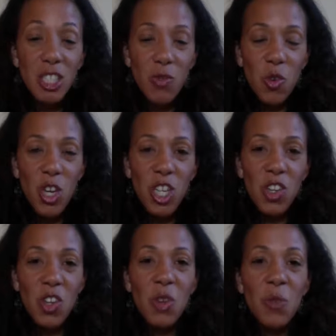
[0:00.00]
for
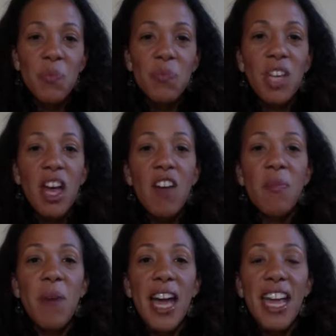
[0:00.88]
you of
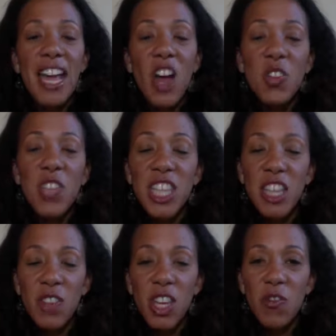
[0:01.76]
my Healthy
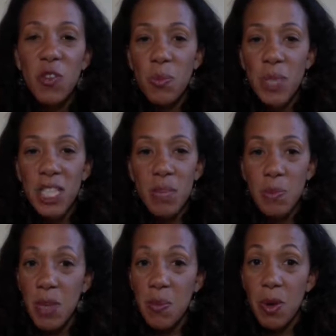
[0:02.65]
Living for Busy
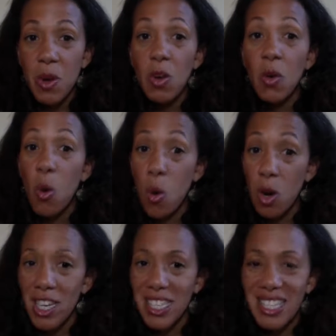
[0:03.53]
People
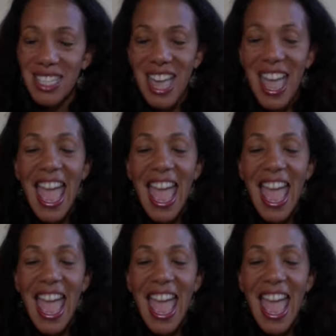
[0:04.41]
course